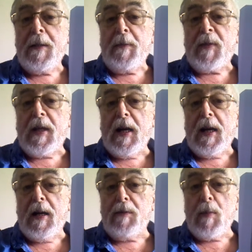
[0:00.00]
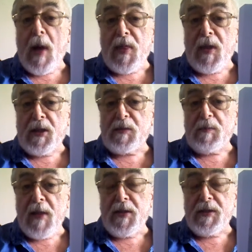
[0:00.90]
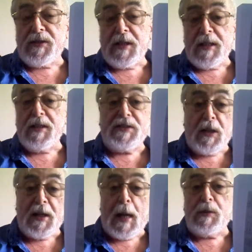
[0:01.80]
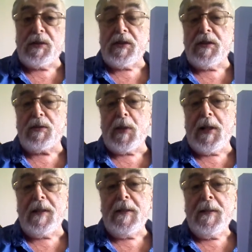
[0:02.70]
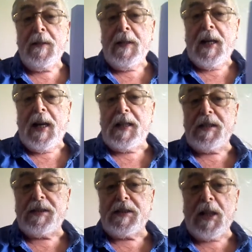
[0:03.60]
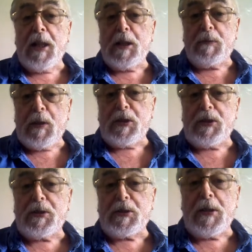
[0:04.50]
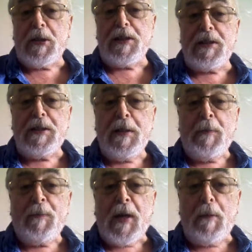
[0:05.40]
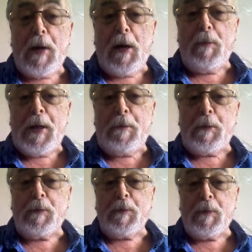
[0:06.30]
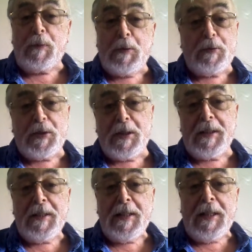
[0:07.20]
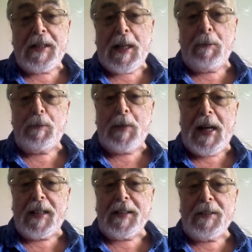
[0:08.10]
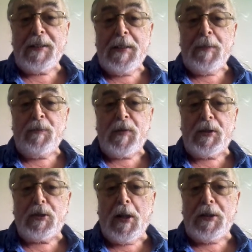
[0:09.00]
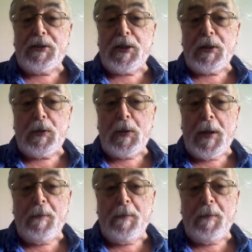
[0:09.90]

The Motherless Mothers, and it's on Amazon as well. And it's a science fiction story about people from the future coming back to try to